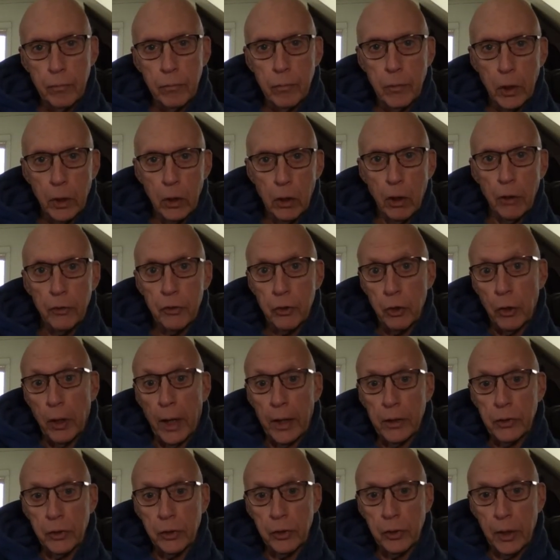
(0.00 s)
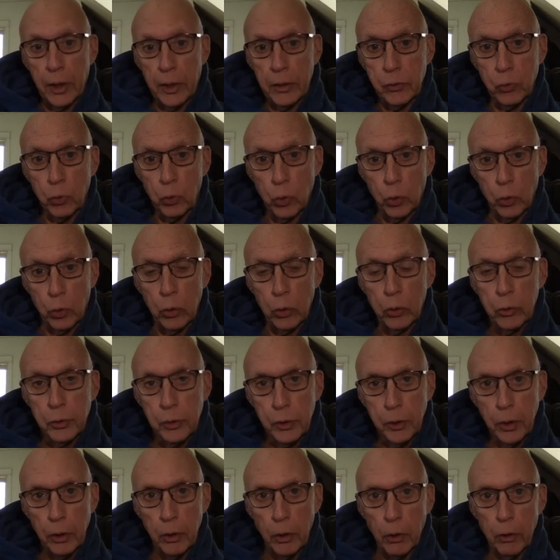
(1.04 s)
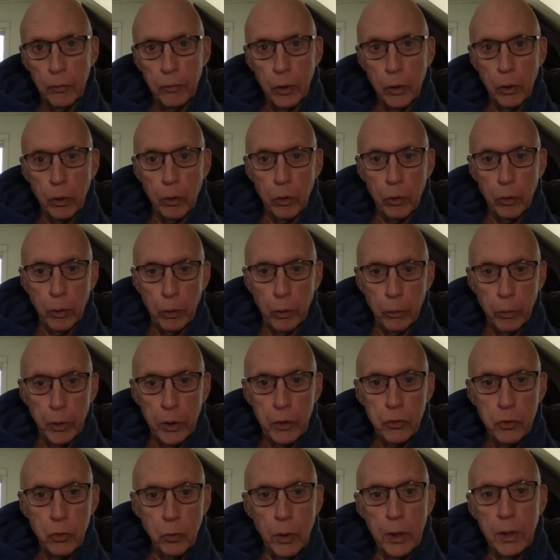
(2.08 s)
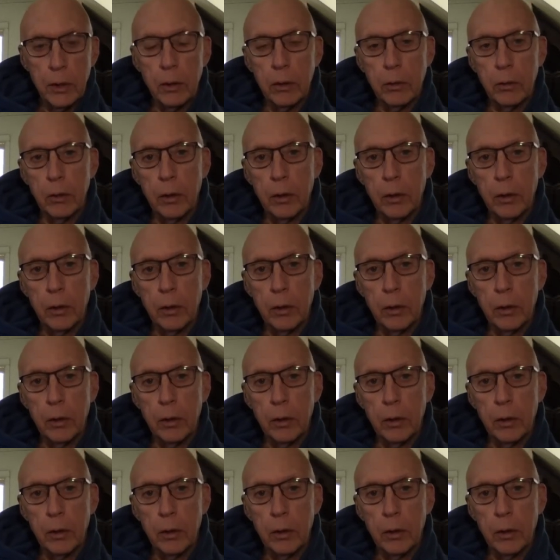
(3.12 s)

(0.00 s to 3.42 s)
the culture has rules. You know, if you go to a retreat,